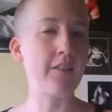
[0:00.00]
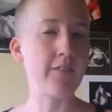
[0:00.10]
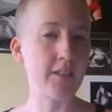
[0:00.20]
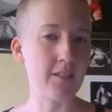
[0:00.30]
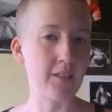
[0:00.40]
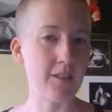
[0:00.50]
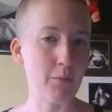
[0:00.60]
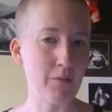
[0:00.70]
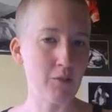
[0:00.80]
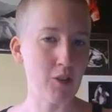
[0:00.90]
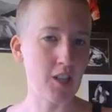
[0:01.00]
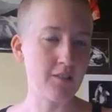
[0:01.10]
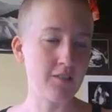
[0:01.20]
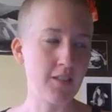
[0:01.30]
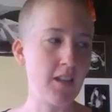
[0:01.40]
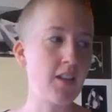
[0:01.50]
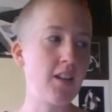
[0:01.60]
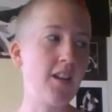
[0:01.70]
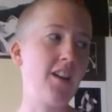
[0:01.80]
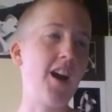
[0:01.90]
have considered before.
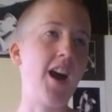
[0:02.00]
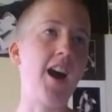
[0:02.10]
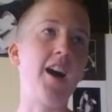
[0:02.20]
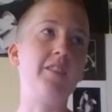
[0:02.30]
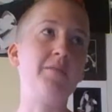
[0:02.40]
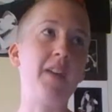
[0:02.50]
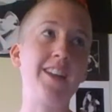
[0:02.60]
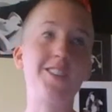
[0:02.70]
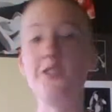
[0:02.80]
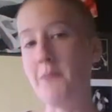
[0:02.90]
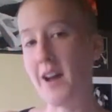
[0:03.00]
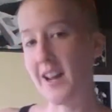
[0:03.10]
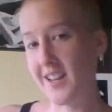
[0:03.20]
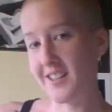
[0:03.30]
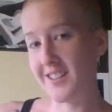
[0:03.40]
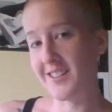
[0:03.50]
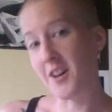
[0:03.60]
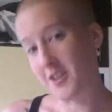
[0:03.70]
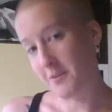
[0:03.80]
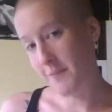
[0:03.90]
And you might,
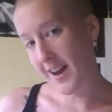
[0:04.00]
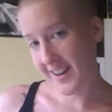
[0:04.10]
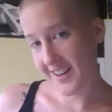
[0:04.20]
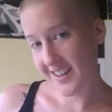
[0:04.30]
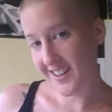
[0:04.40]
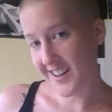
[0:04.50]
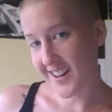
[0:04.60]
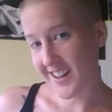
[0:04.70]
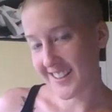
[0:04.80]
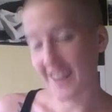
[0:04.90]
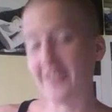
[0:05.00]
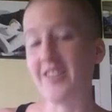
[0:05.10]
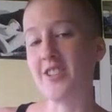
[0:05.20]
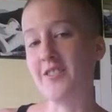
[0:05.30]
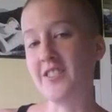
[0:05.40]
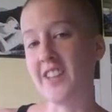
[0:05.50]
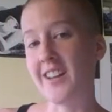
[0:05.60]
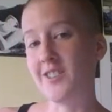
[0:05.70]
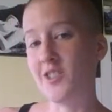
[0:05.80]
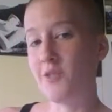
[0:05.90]
under my definition of
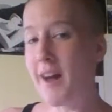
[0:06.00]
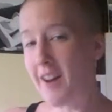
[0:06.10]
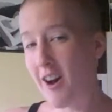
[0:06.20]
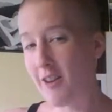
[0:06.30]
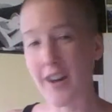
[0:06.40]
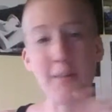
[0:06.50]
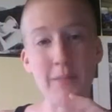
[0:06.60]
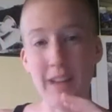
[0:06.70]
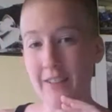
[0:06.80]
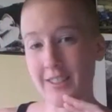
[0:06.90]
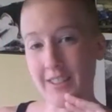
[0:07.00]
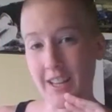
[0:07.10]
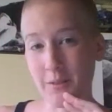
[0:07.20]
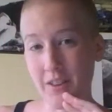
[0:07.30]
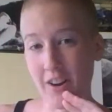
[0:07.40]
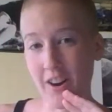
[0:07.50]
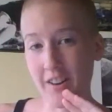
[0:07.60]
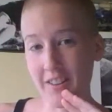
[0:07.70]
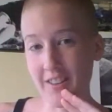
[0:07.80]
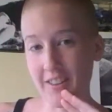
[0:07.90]
sex, you might already be having sex with the
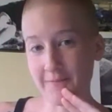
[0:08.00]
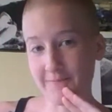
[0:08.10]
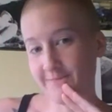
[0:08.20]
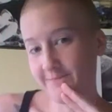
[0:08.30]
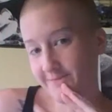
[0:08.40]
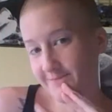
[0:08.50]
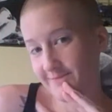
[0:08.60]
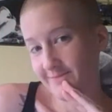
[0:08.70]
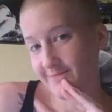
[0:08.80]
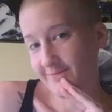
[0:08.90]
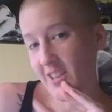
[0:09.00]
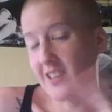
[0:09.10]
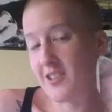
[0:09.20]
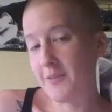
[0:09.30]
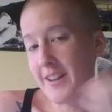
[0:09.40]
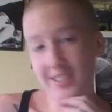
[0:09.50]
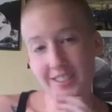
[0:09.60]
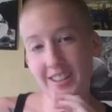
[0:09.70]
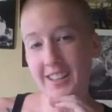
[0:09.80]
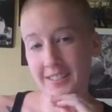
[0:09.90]
earth. And you might just
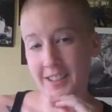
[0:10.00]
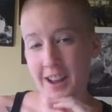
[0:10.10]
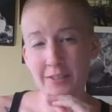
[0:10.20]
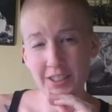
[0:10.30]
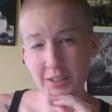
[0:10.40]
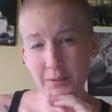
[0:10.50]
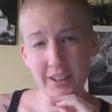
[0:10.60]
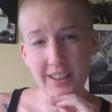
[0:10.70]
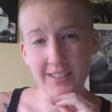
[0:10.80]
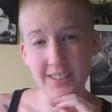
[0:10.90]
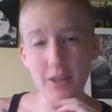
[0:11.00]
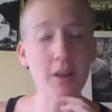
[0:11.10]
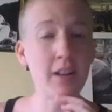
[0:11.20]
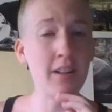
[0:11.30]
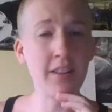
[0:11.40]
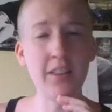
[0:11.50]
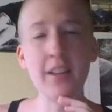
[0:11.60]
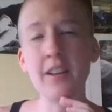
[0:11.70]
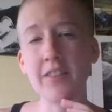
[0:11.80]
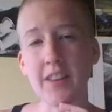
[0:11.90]
like not really realize it or
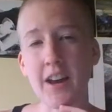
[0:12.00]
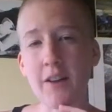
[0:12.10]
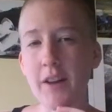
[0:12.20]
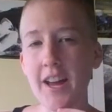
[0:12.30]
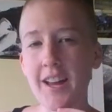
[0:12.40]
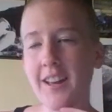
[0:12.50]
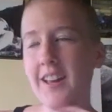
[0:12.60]
think of it that way.